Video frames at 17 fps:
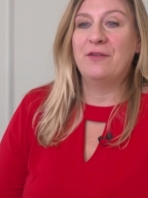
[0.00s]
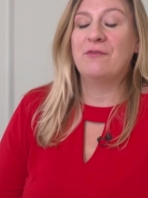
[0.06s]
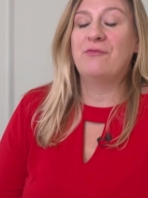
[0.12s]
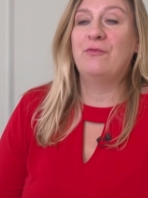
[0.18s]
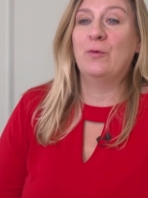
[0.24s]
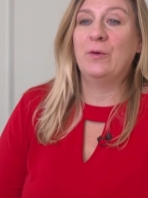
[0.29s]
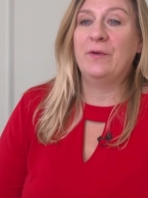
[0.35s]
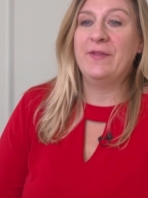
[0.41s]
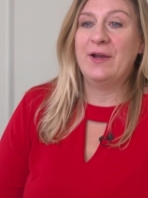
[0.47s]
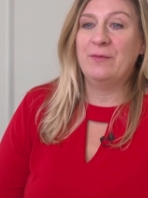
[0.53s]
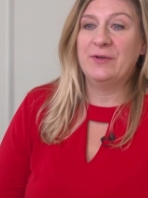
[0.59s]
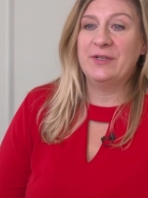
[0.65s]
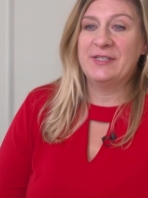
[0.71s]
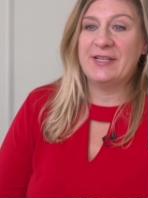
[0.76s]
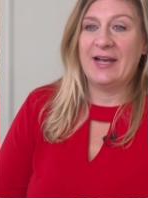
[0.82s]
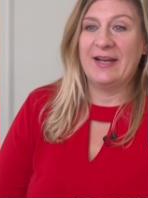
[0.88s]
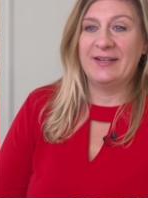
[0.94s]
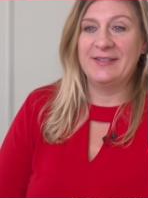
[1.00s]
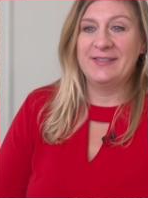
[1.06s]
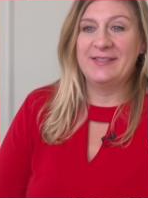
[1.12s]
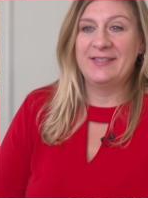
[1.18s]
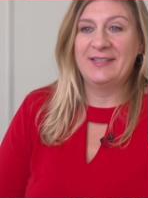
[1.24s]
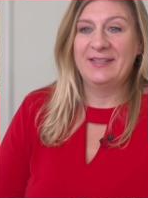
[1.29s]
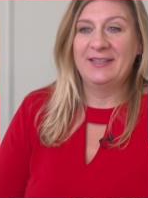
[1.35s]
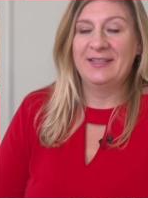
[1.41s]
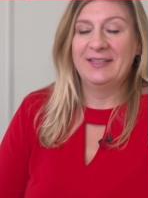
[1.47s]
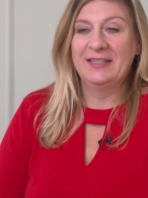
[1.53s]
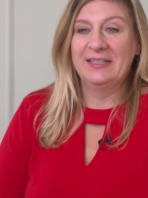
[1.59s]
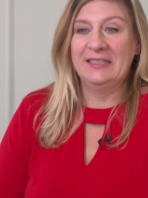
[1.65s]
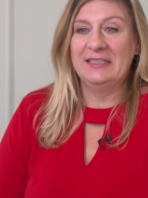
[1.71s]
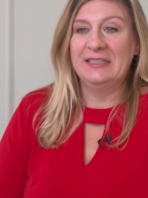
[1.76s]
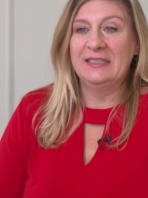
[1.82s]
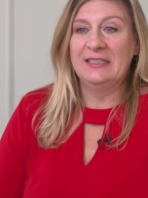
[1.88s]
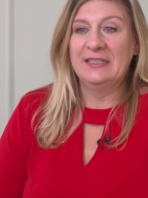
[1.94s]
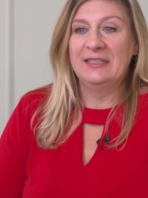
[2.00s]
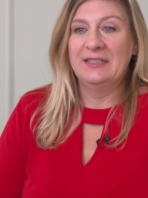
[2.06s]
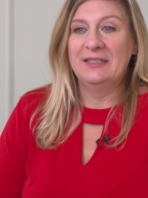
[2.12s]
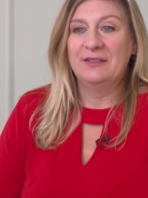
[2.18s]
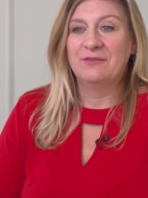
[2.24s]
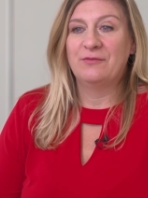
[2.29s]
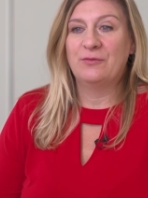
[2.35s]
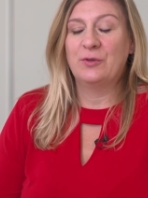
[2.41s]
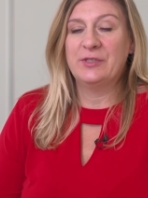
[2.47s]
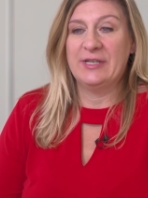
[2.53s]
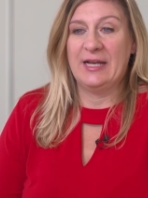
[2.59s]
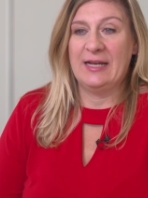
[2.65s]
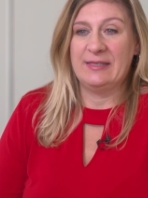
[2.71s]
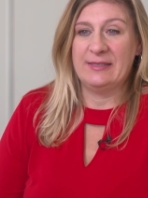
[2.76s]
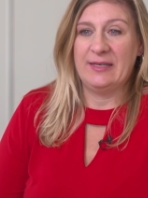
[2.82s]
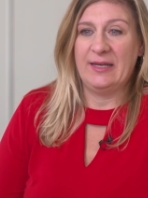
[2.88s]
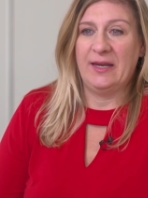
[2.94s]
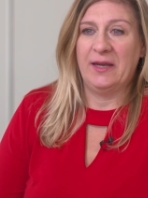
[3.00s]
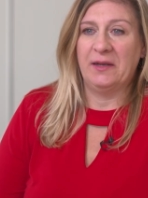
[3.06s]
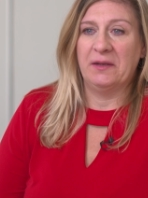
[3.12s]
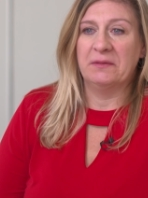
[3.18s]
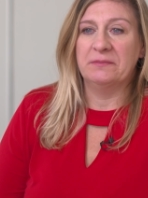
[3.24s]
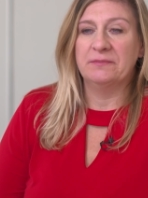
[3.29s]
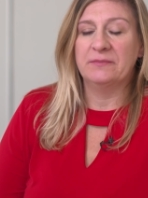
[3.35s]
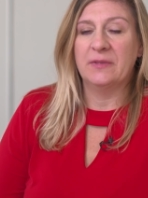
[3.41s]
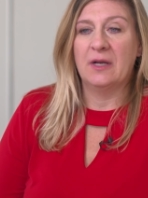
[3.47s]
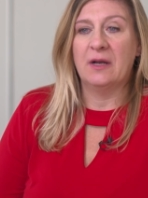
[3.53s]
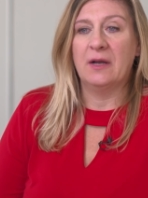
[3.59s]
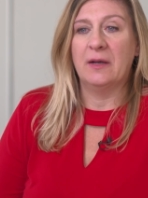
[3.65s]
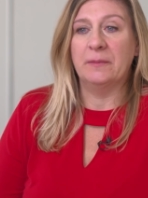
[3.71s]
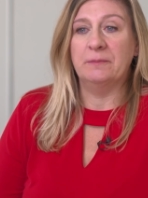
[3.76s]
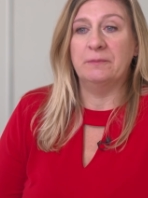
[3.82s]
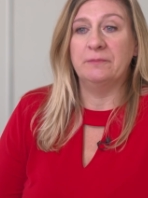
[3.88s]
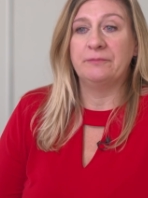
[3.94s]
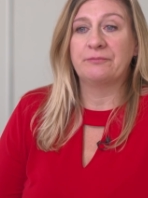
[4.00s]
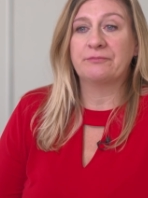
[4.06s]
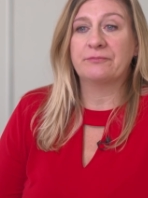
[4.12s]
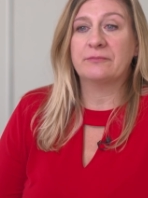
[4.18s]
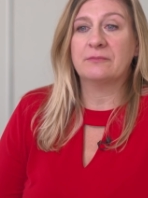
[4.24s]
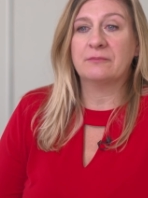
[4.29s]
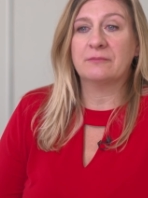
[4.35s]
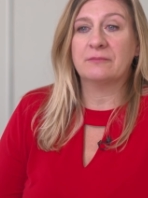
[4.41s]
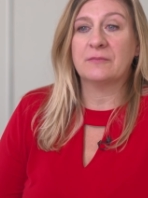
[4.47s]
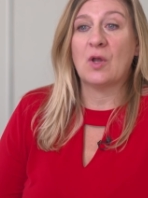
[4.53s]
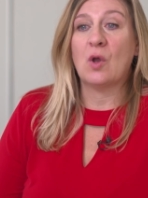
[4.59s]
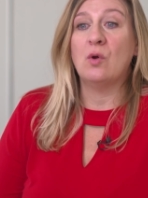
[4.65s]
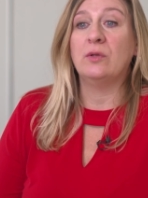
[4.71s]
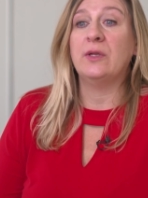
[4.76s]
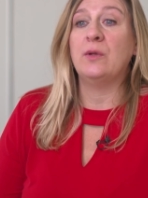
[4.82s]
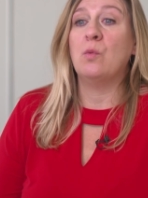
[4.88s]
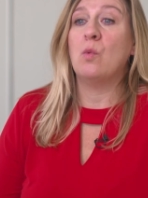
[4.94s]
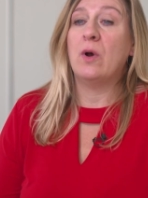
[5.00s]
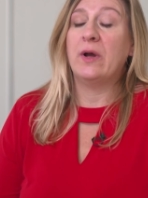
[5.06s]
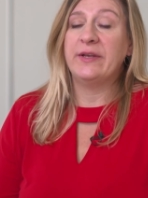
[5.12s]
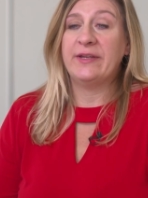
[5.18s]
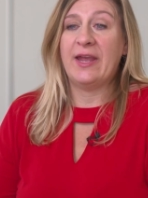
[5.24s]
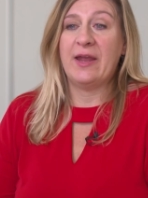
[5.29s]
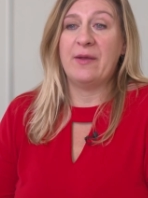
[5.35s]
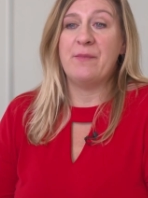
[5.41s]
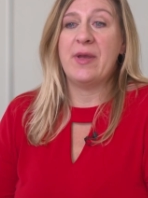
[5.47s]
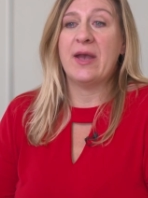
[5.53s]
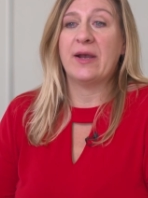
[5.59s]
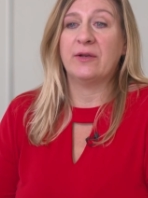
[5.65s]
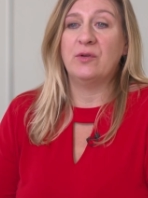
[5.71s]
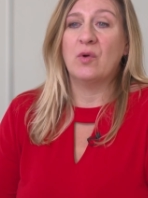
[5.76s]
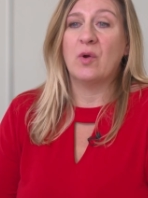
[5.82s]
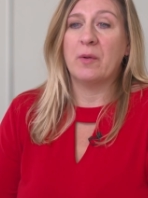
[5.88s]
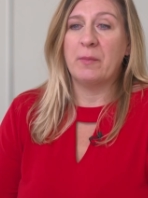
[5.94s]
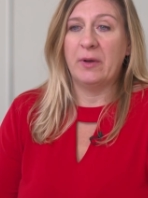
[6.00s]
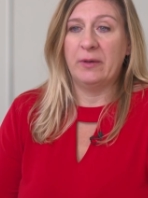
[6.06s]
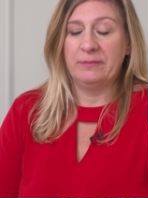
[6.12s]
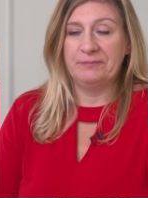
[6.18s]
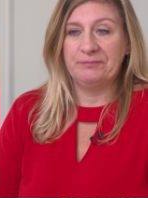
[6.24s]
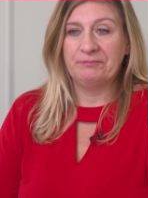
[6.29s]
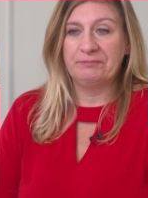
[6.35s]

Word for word: of the four that were sent for testing, um, only one came back normal.